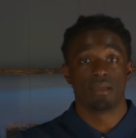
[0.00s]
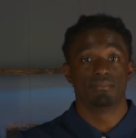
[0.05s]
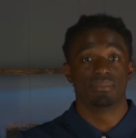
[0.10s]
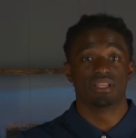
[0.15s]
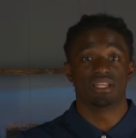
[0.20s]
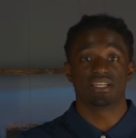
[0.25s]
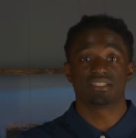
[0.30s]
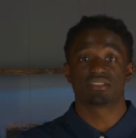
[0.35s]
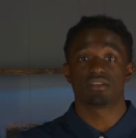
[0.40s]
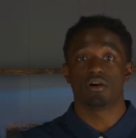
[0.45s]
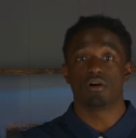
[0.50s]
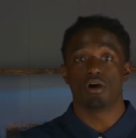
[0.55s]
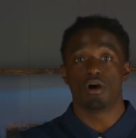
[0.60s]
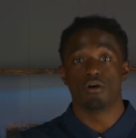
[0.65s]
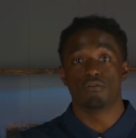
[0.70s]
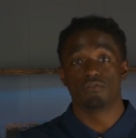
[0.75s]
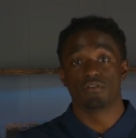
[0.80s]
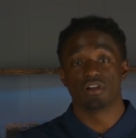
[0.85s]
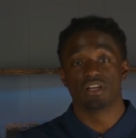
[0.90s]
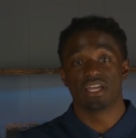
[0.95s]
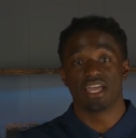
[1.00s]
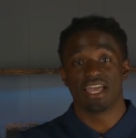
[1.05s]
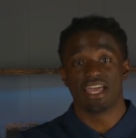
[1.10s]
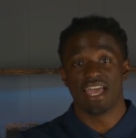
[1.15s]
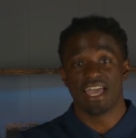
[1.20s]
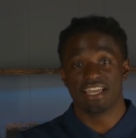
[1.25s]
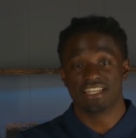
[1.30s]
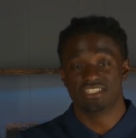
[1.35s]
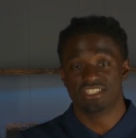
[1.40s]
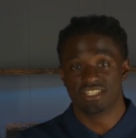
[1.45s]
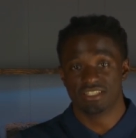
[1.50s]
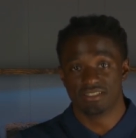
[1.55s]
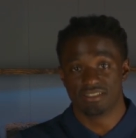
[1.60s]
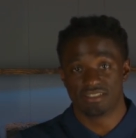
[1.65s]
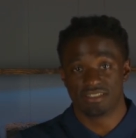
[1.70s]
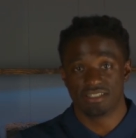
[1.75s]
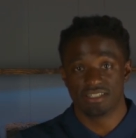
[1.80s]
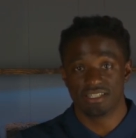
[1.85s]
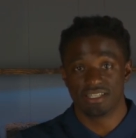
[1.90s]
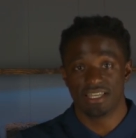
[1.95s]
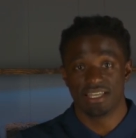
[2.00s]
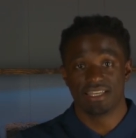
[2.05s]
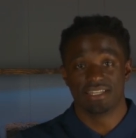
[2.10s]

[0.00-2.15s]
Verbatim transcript: But let's go over AGNC